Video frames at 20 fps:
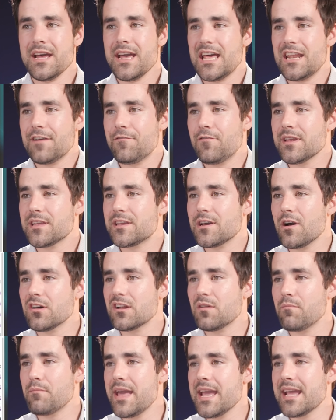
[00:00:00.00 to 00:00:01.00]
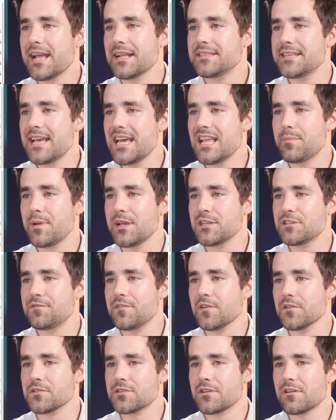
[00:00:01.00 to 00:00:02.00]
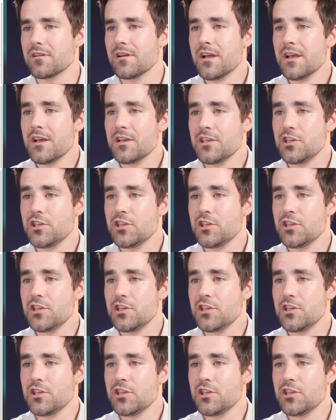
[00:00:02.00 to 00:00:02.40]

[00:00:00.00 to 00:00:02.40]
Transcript: And if we go to make a database filter,